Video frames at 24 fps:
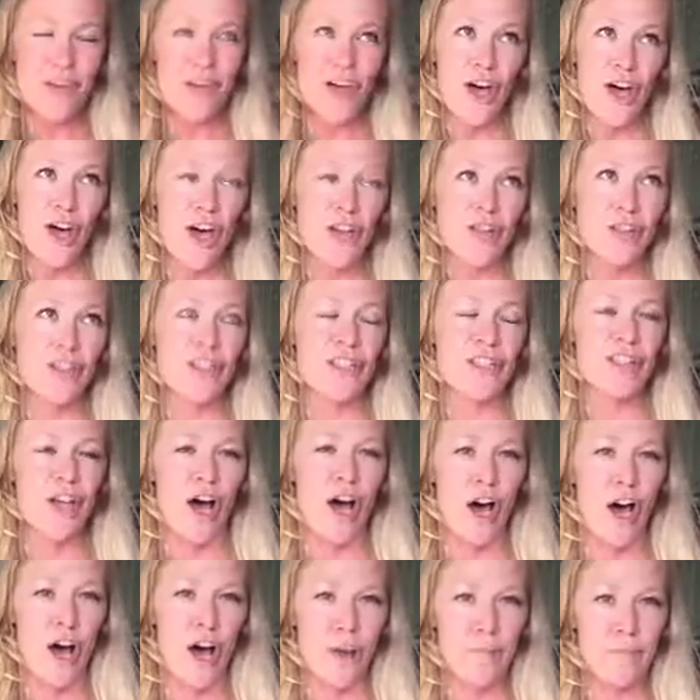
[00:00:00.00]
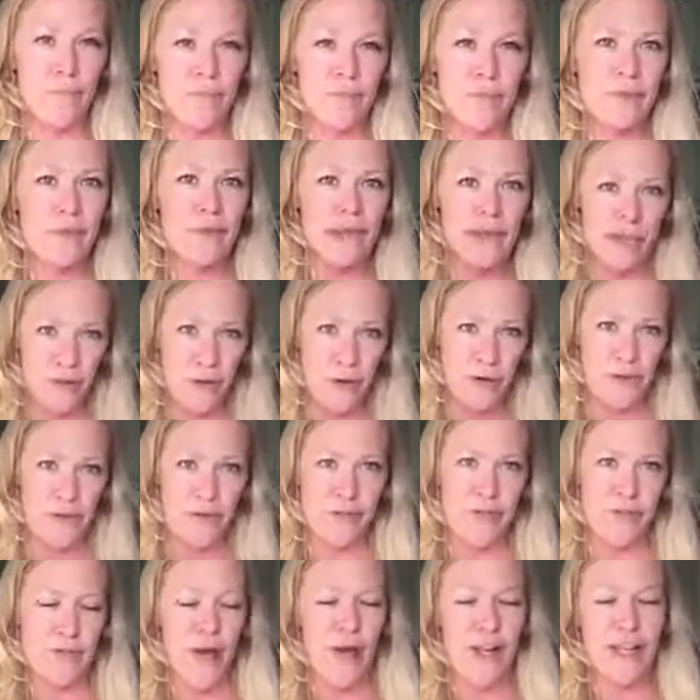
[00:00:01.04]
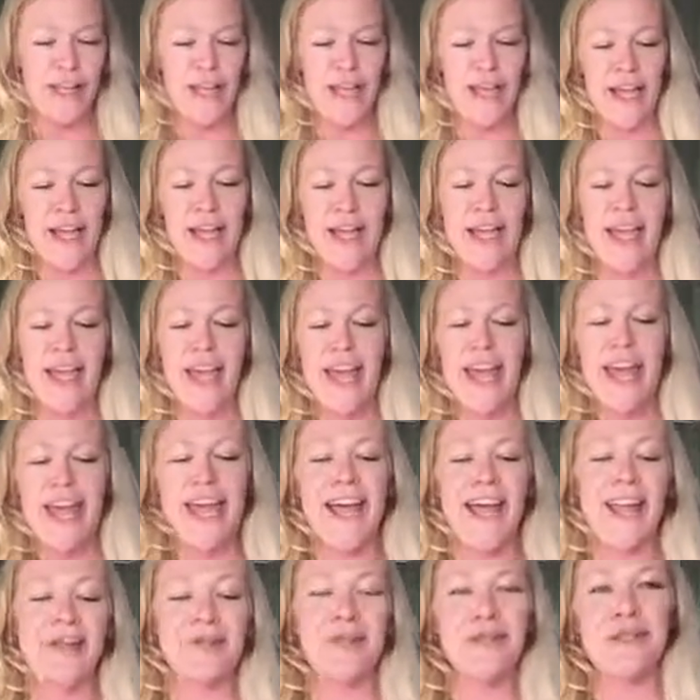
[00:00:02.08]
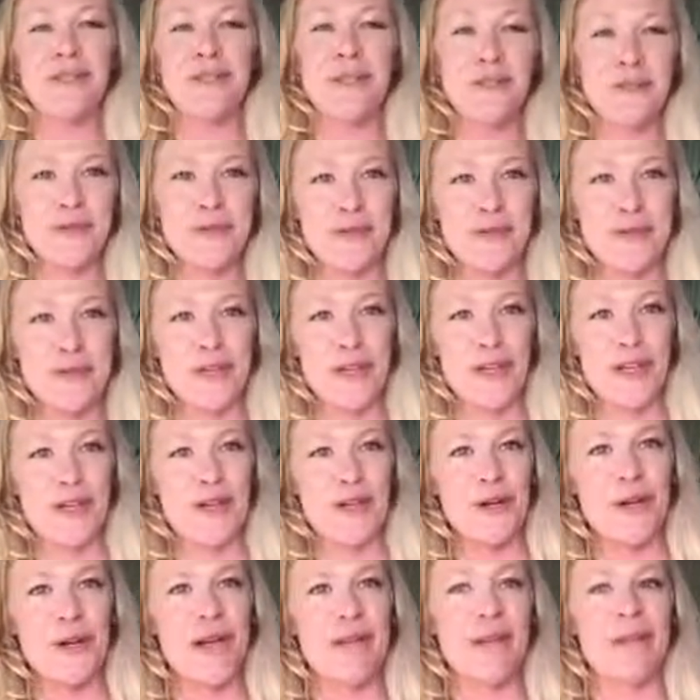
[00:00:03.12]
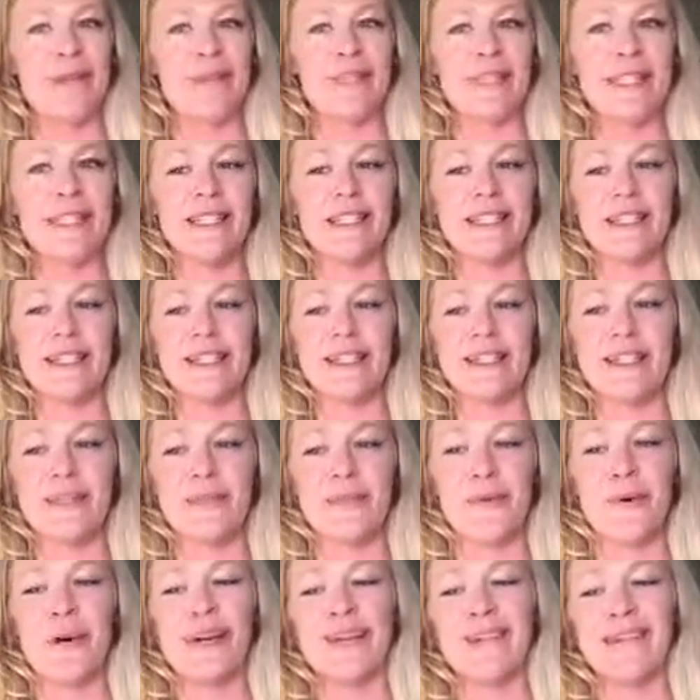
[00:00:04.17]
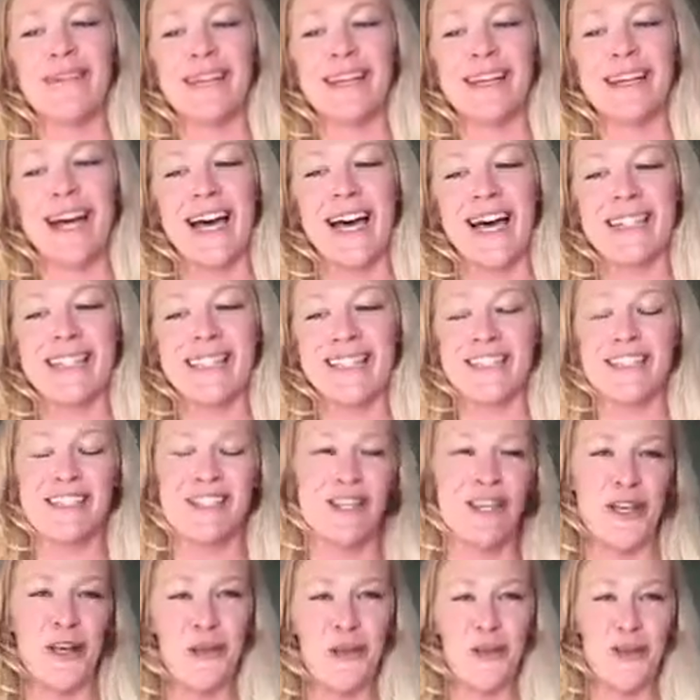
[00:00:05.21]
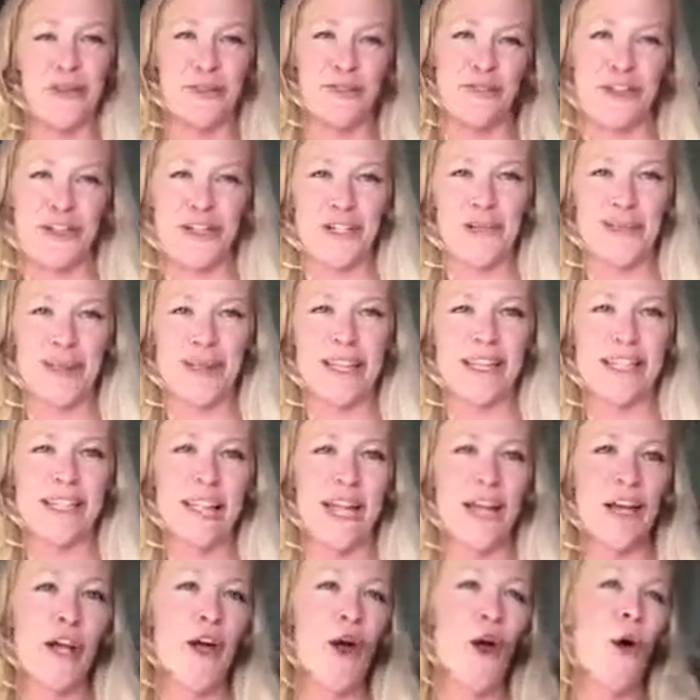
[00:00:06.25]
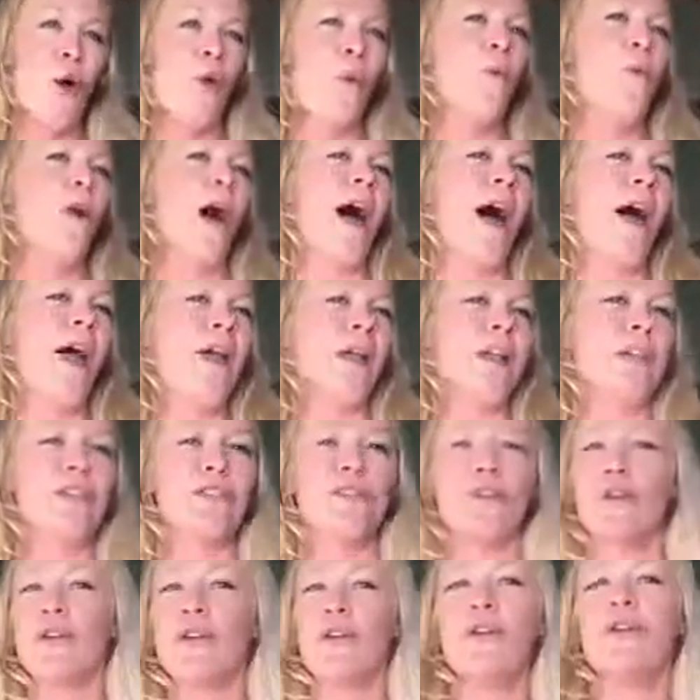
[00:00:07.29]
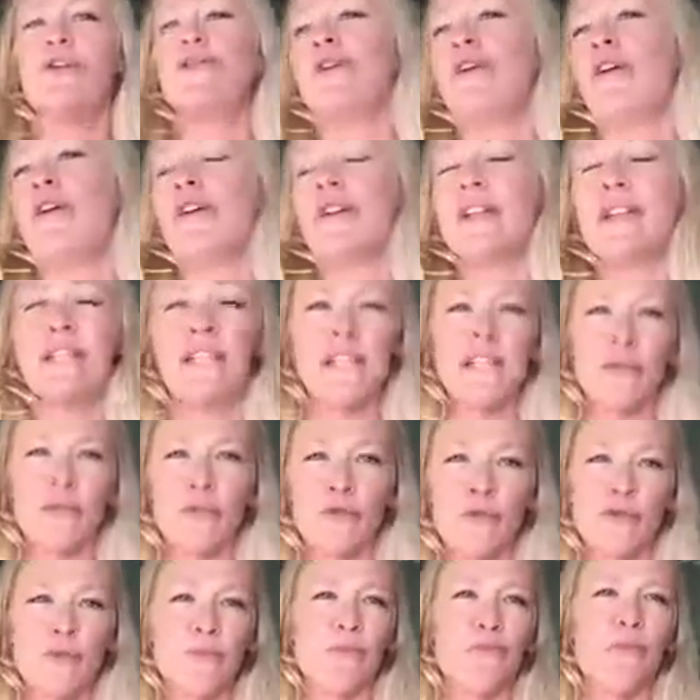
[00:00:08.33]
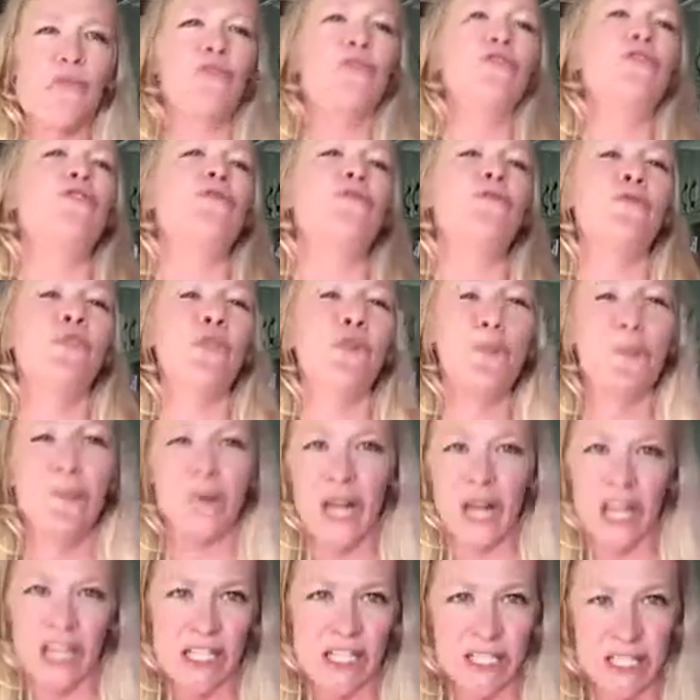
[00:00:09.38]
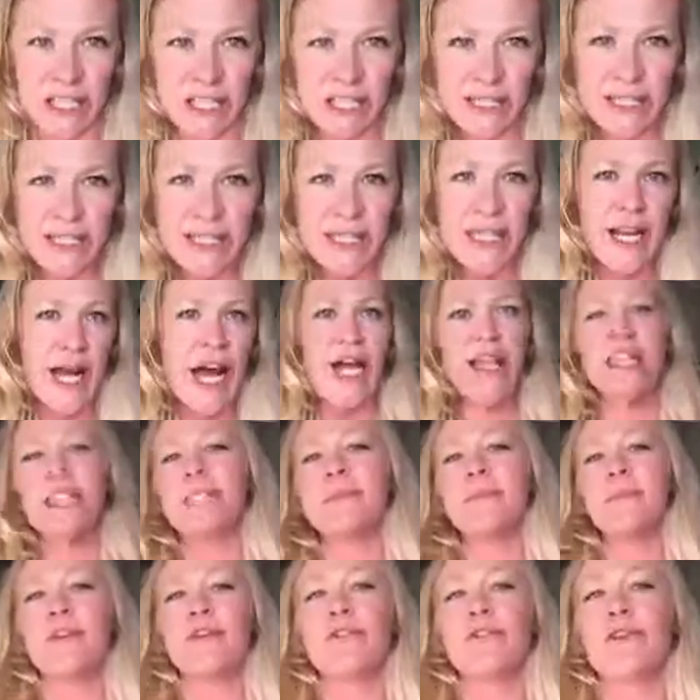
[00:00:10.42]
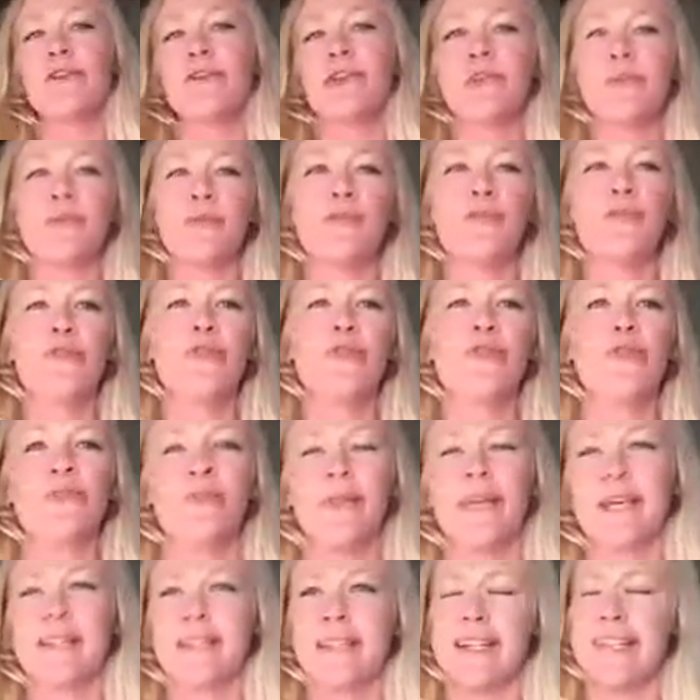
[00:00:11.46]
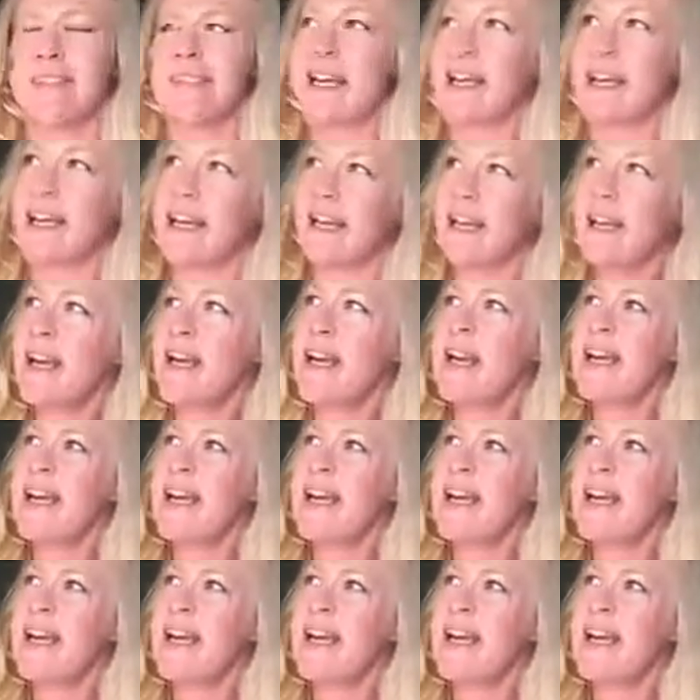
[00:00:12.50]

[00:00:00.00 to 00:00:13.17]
called Somm, like short for sommelier, and it was super, super cute. And it was one of the guys, he's this cute little Frenchman. He's like, wine is only grown in the most beautiful places. It has to be grown in beautiful places. And I was like,